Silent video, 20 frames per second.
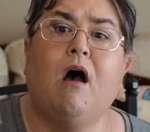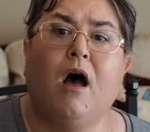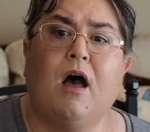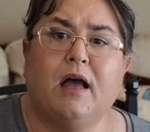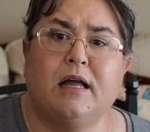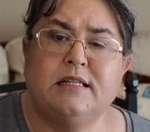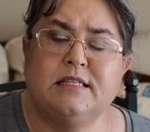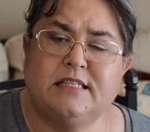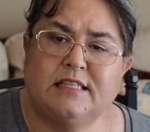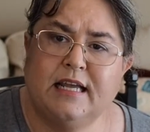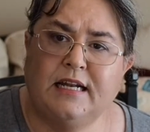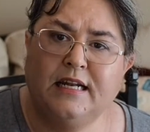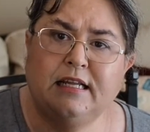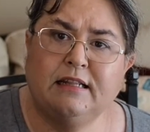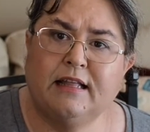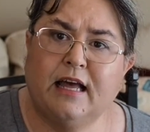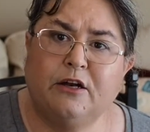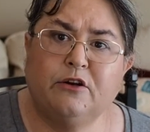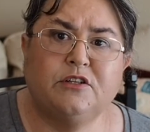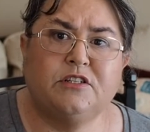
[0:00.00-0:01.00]
on
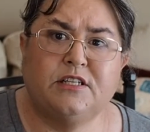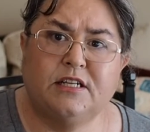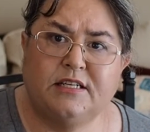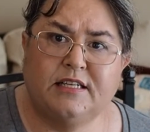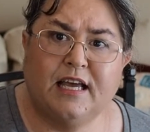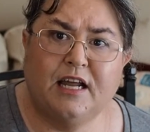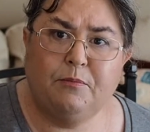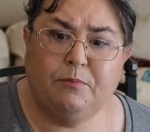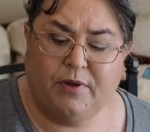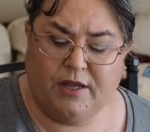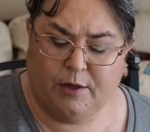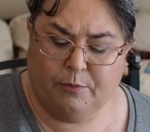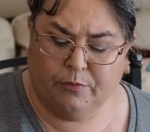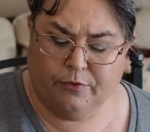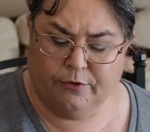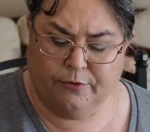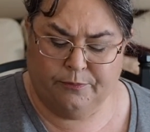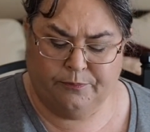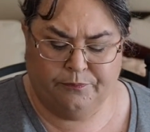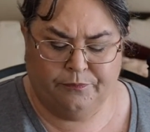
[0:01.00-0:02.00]
sending letters to dead
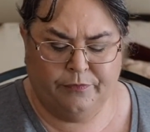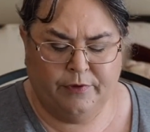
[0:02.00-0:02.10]
people.